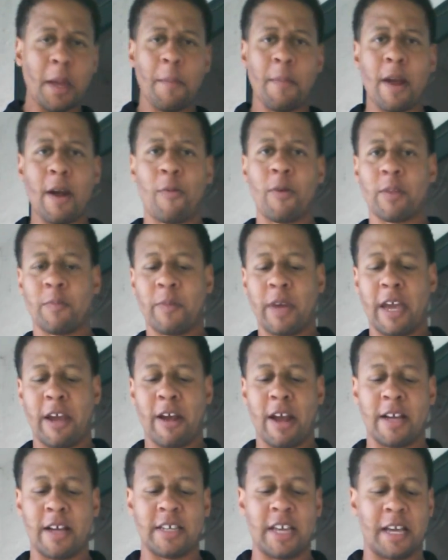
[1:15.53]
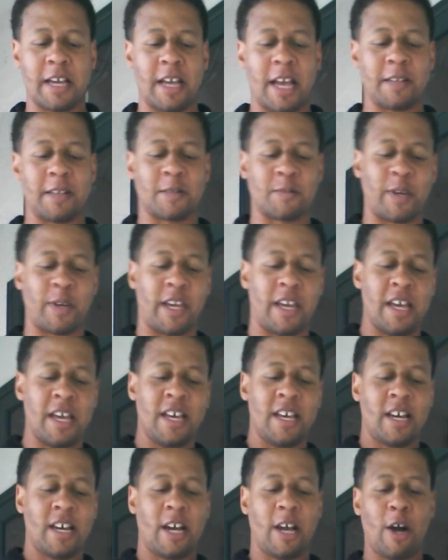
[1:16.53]
bear with me here as we
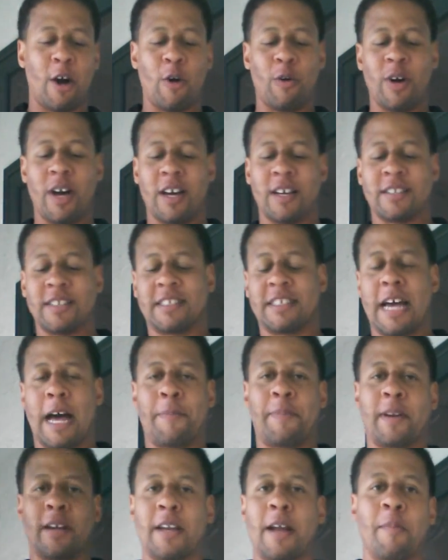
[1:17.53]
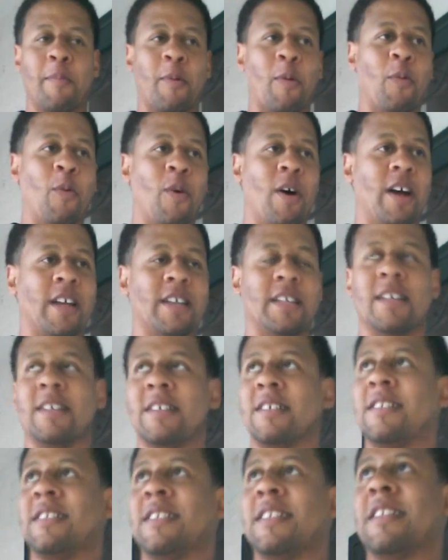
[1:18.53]
go to topic number one,
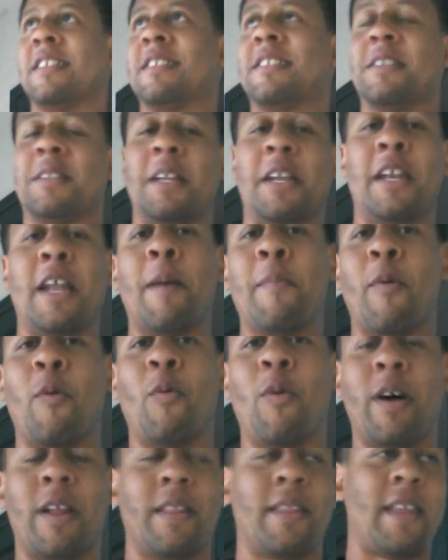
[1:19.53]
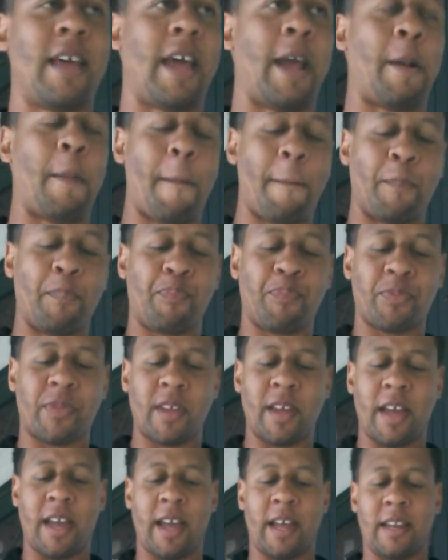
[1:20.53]
to the number one thing,
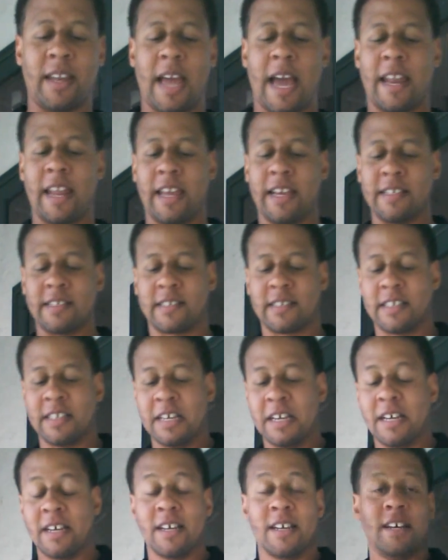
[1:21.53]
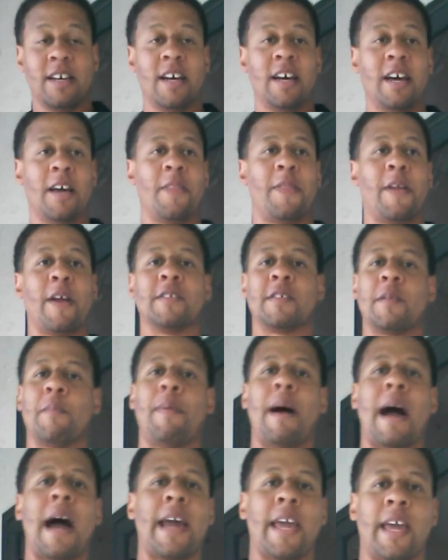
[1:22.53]
and that is there's a
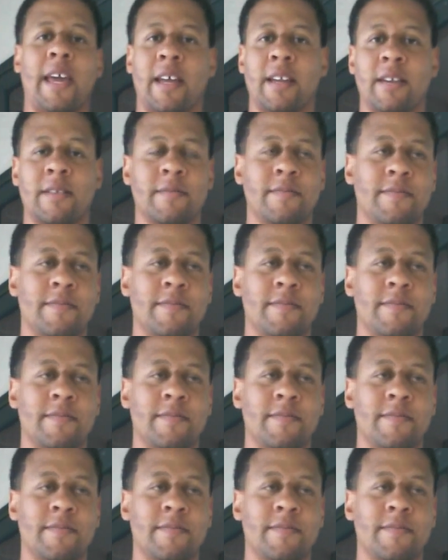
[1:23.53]
buy-in.